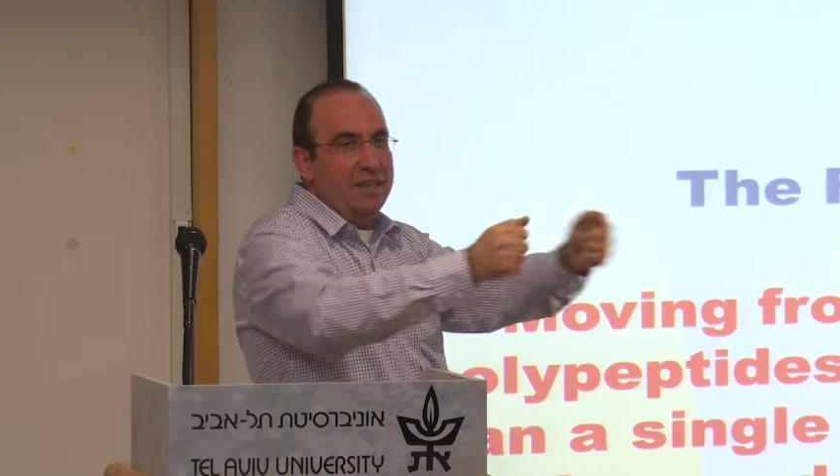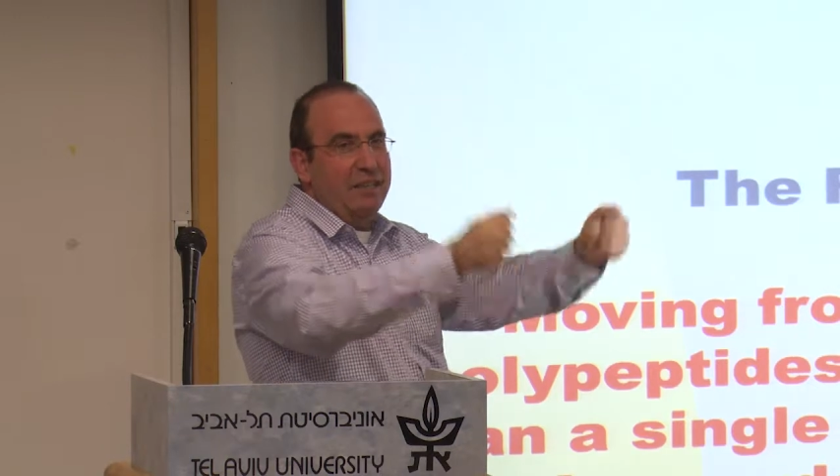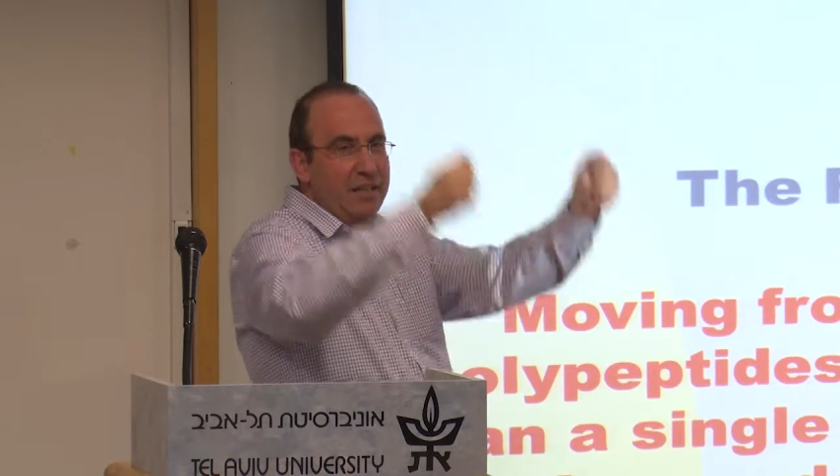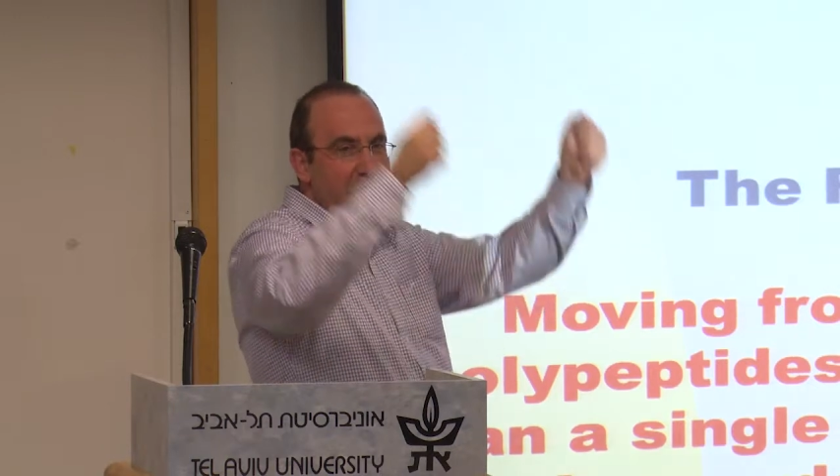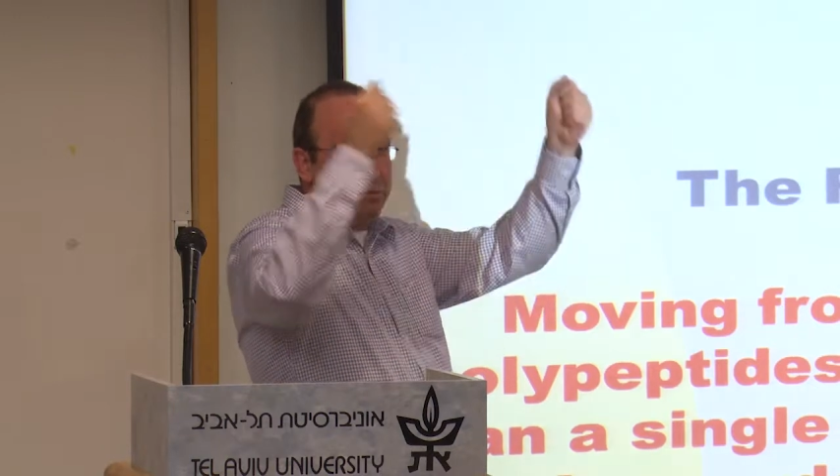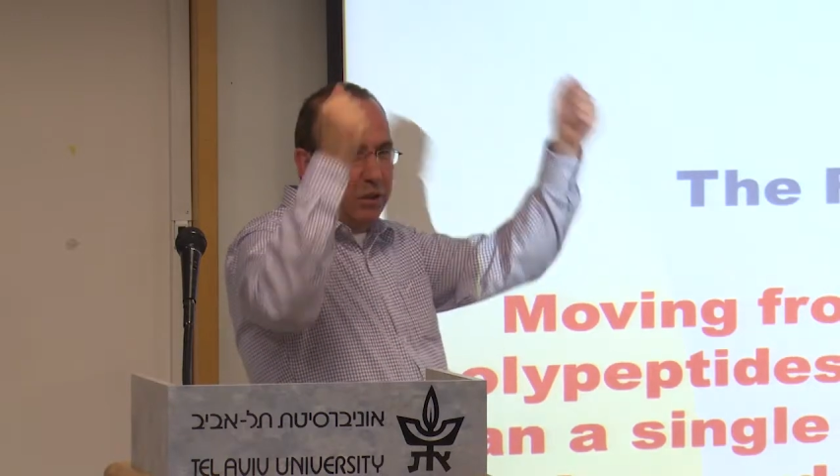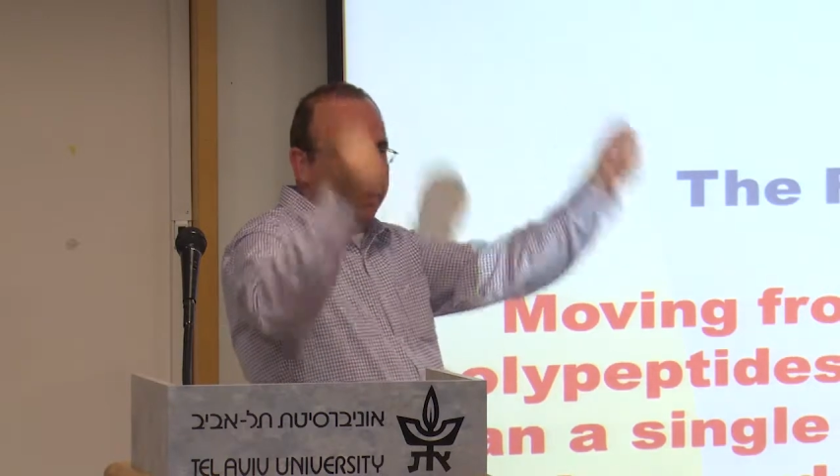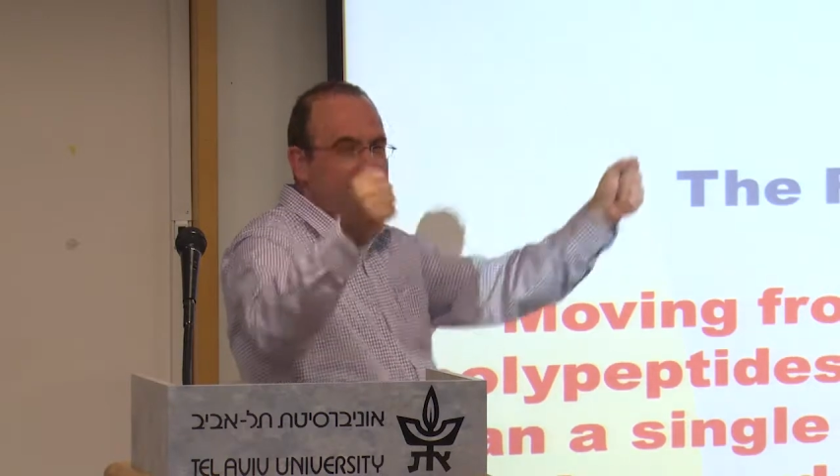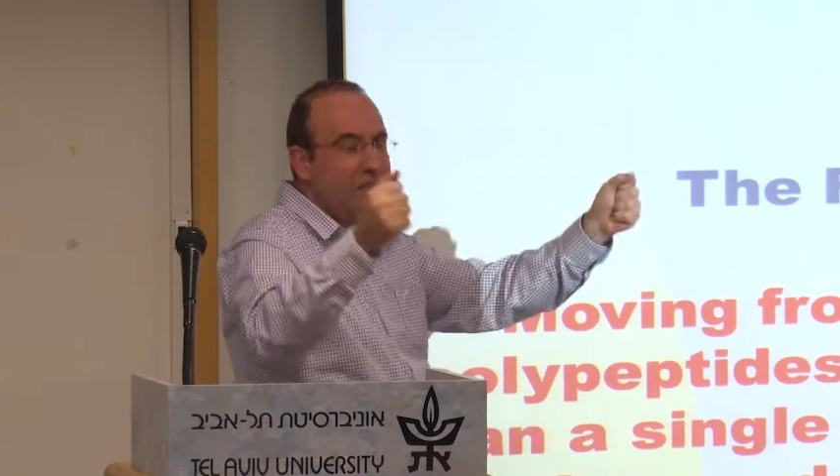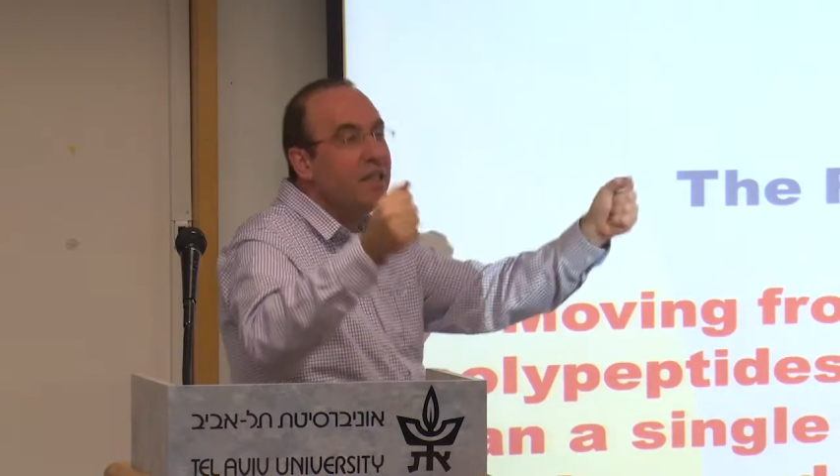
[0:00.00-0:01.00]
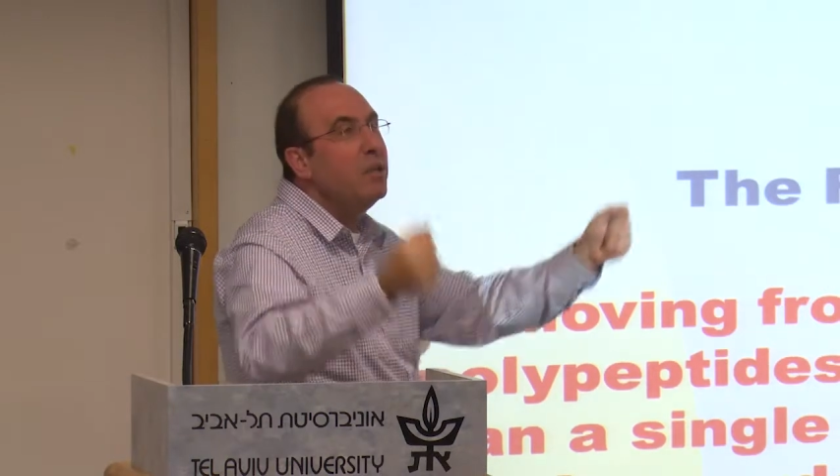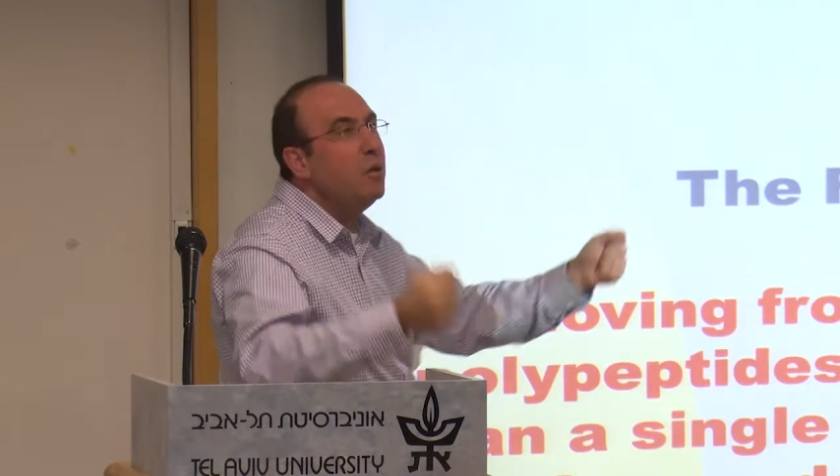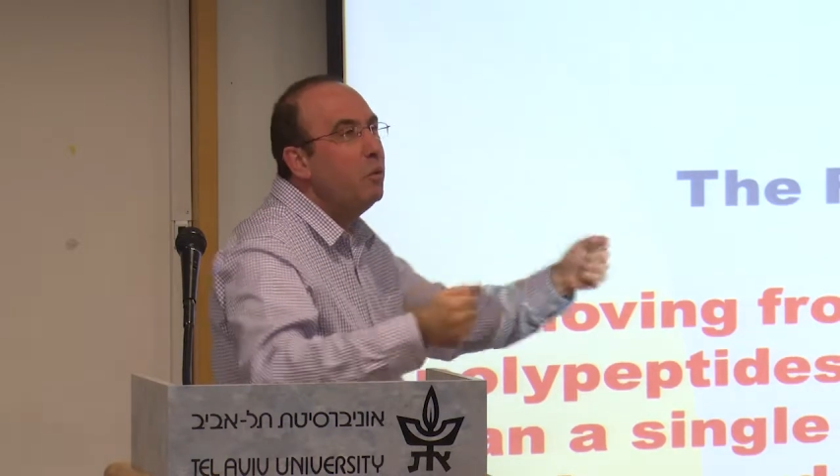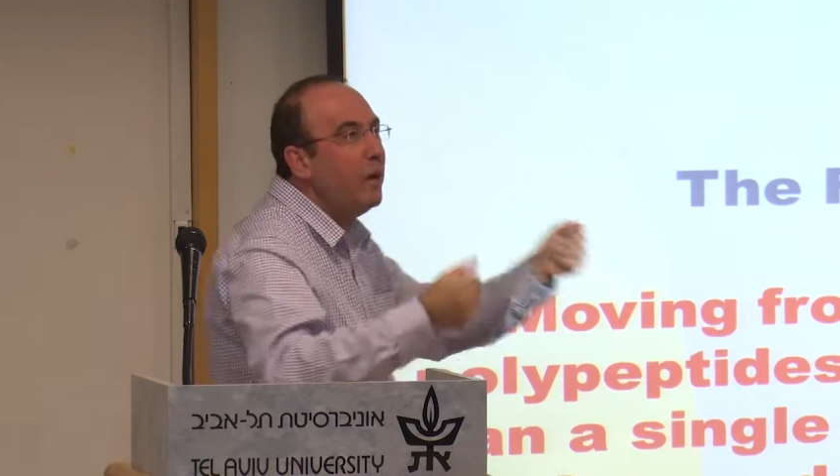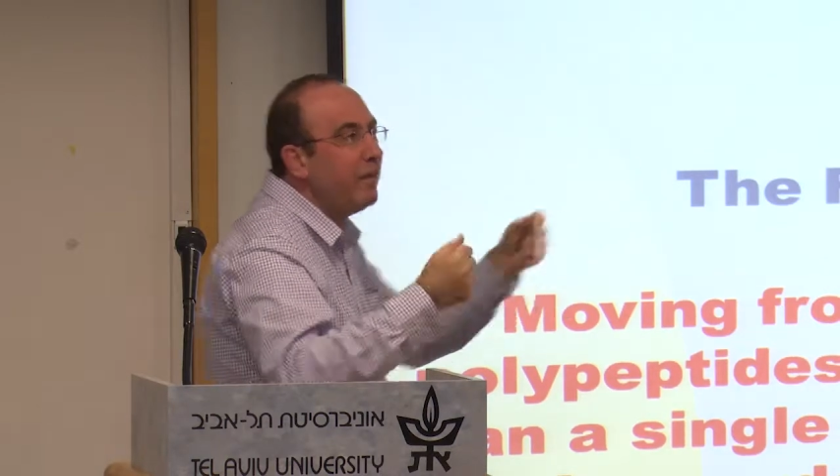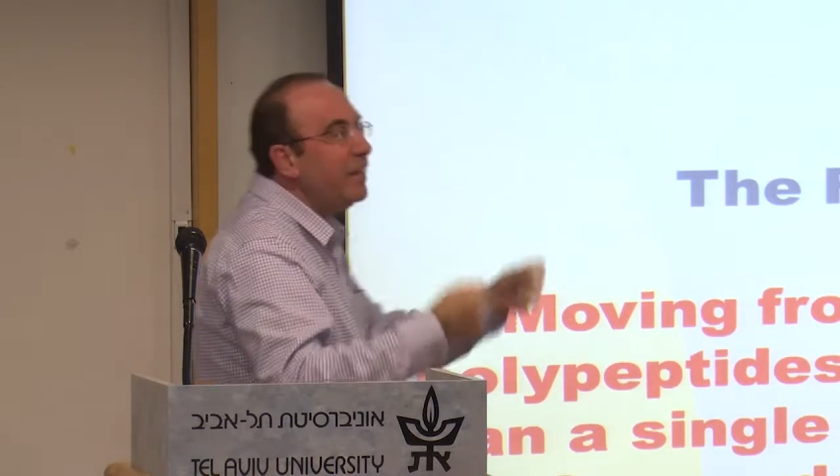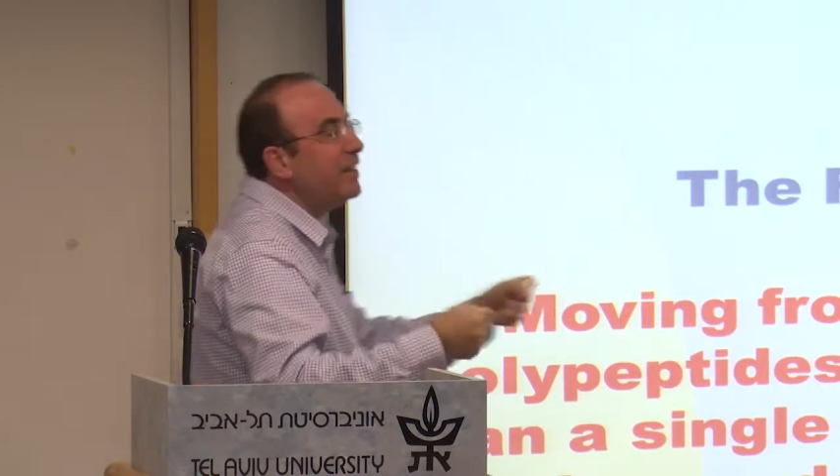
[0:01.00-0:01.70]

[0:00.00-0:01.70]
and then proteins, whether a